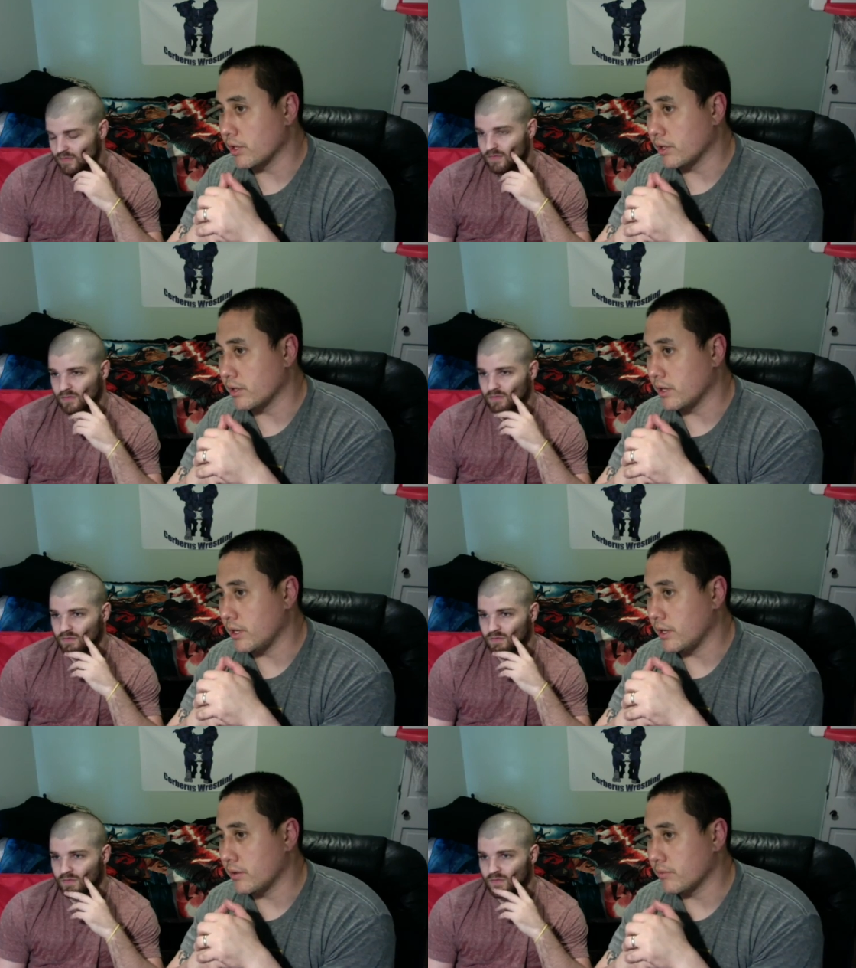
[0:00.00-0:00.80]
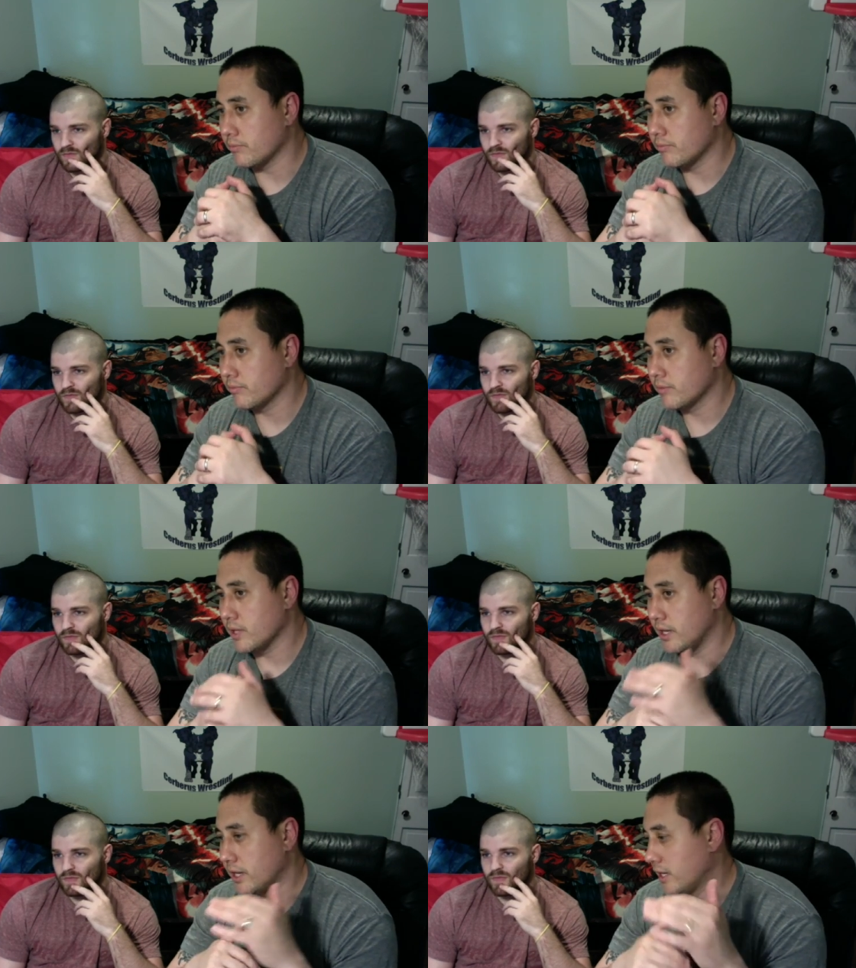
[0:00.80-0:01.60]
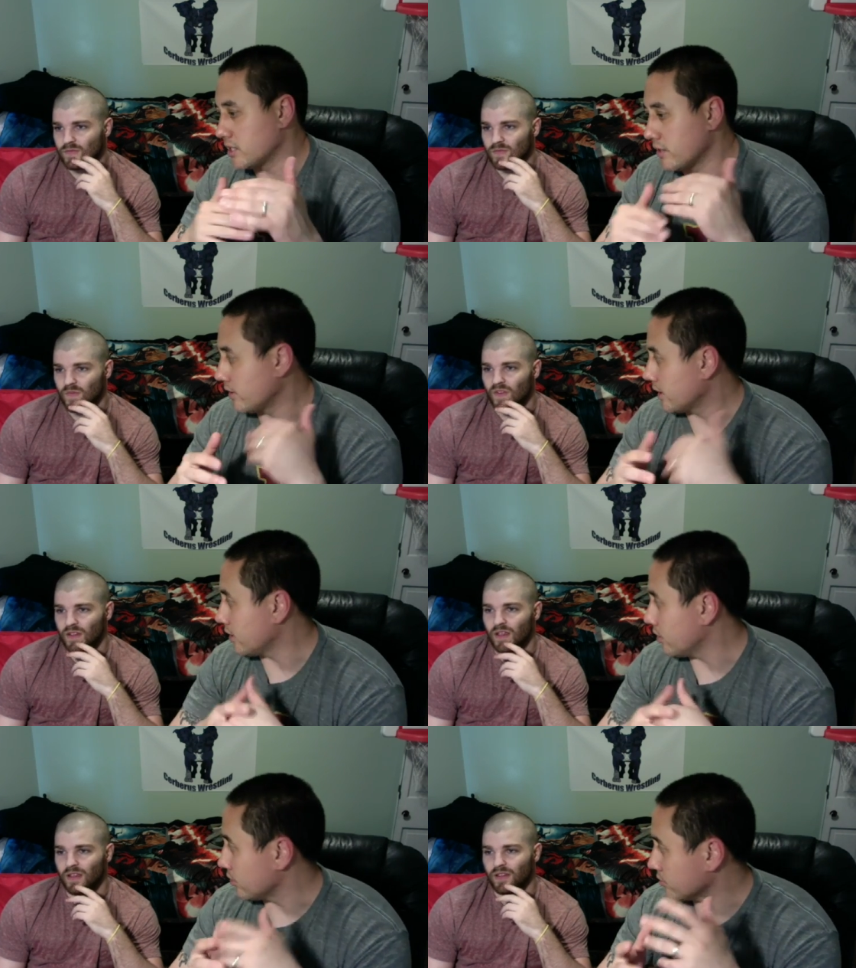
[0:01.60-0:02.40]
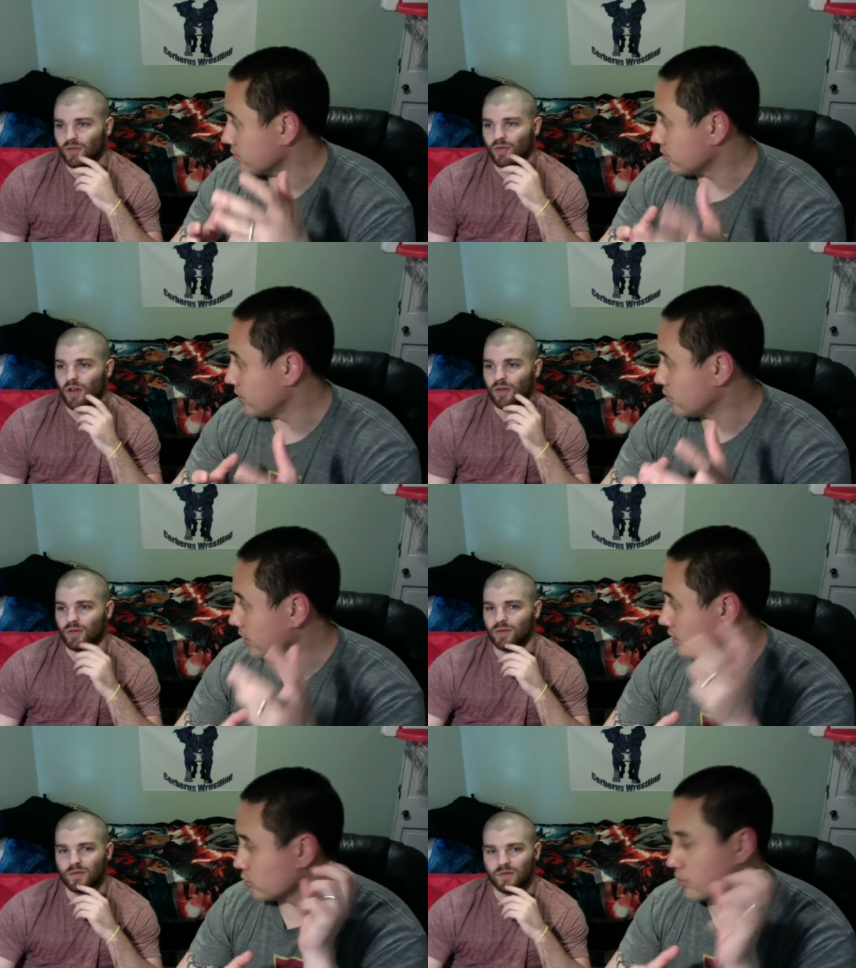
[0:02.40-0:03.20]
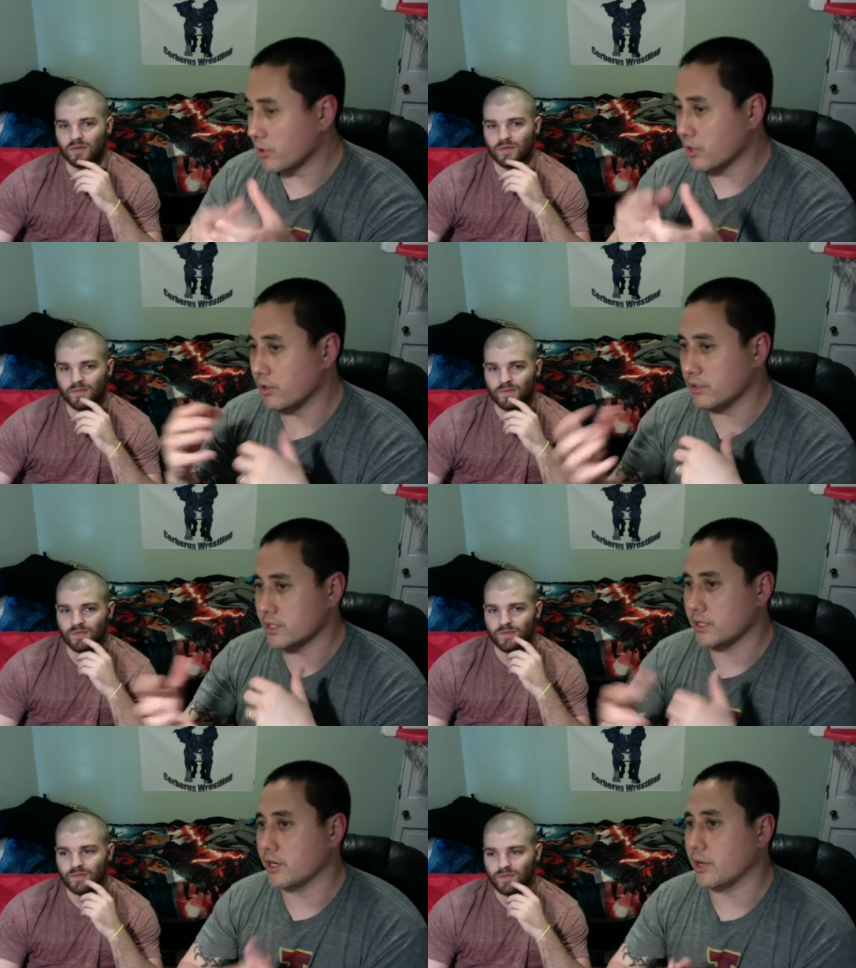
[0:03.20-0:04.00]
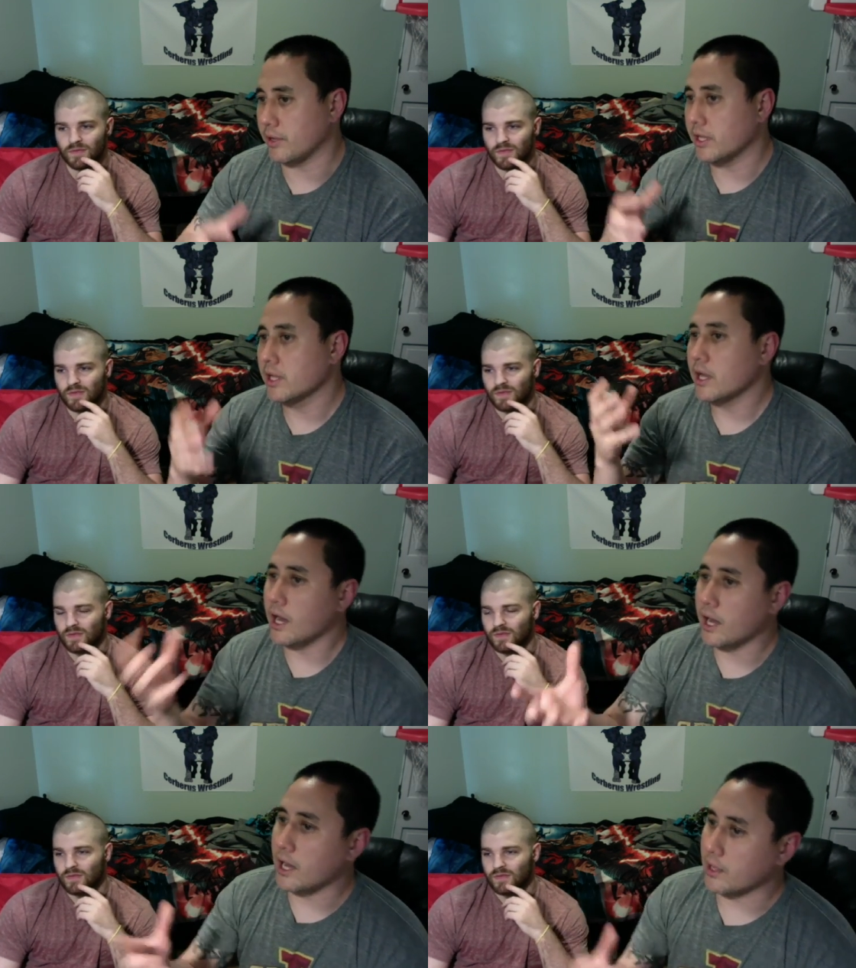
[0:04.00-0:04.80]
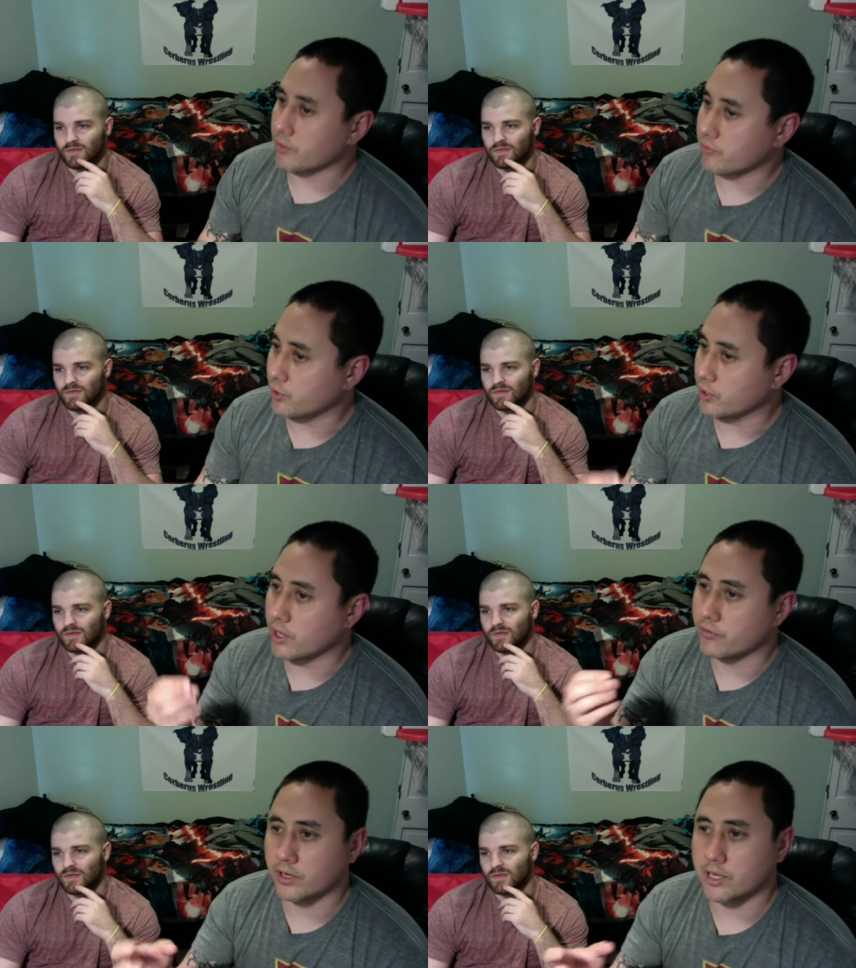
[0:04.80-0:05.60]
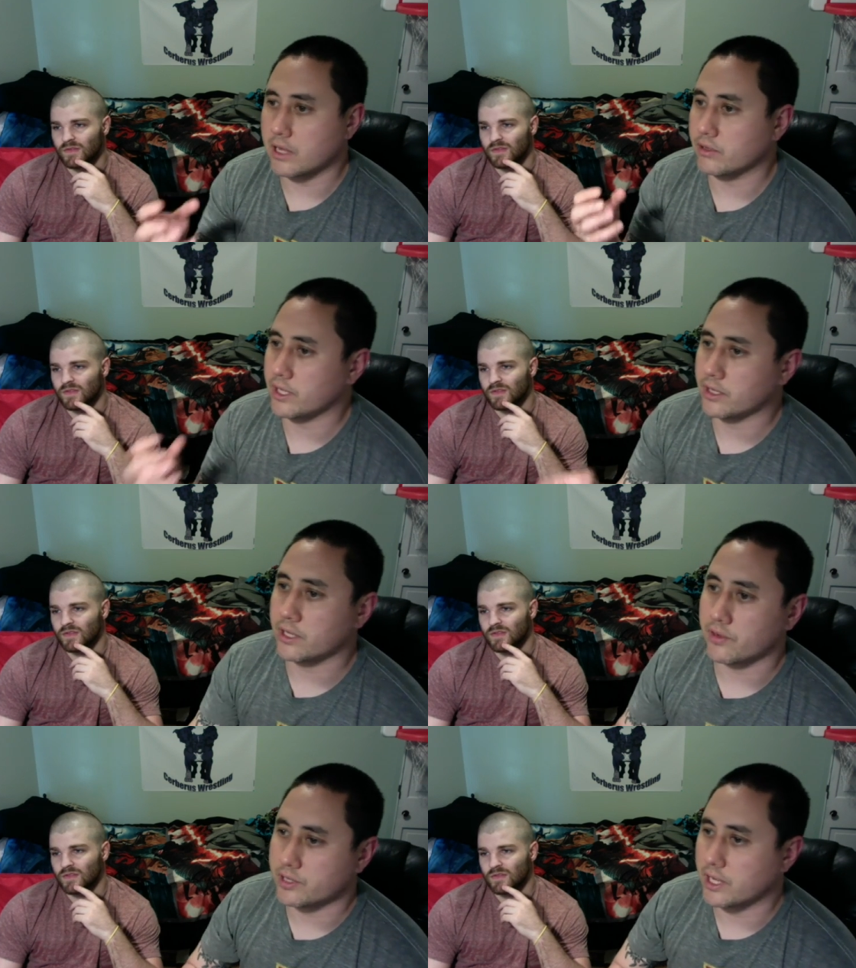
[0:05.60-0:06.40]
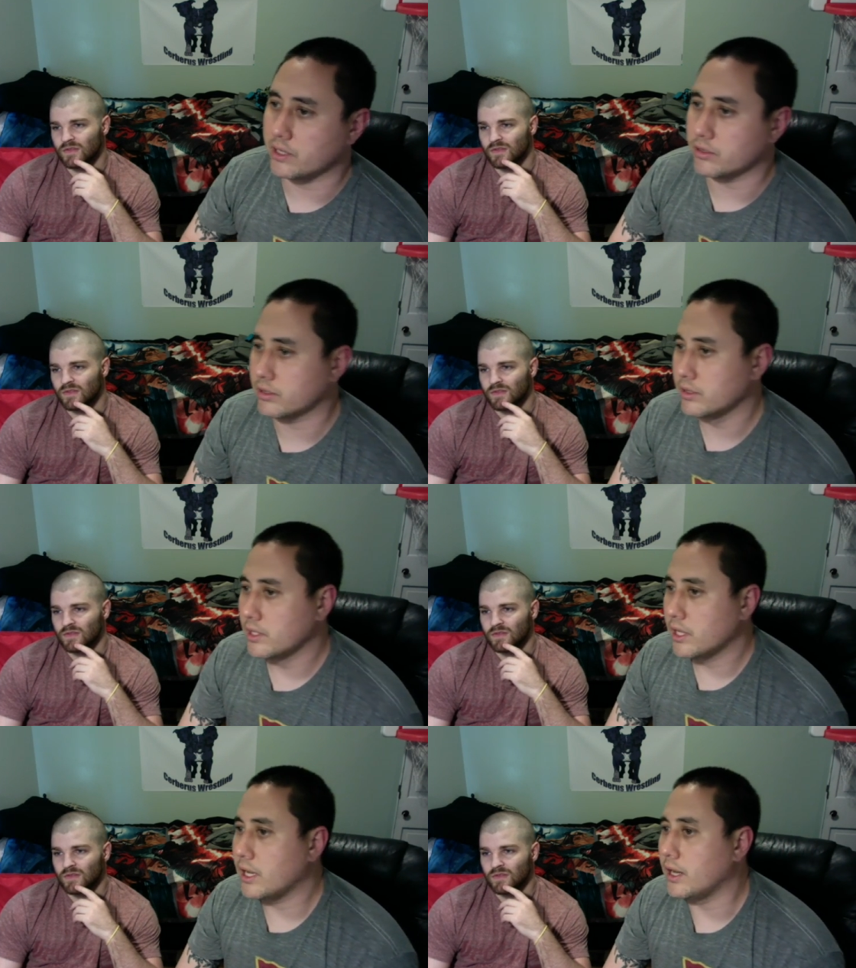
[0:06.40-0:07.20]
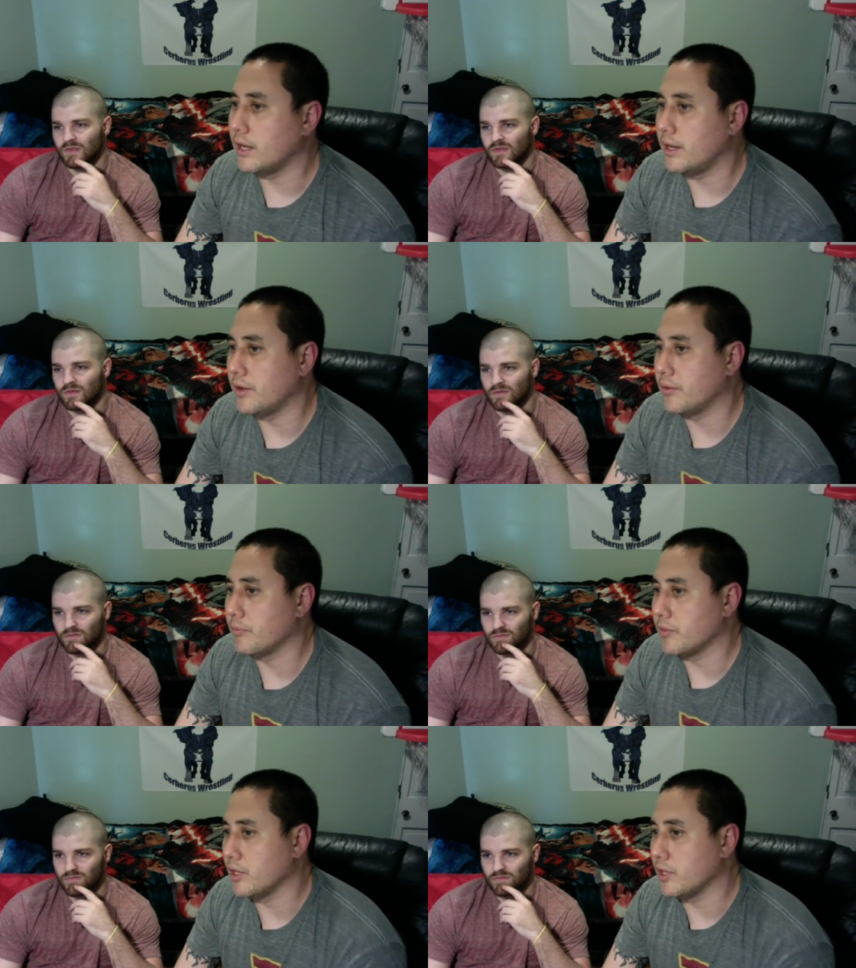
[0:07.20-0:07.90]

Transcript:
Speaker 1: and. Um, and 97 like you know, you know, between jordan burroughs and you know i mean uh, I, i'm fully confident in kyle dake and david taylor um,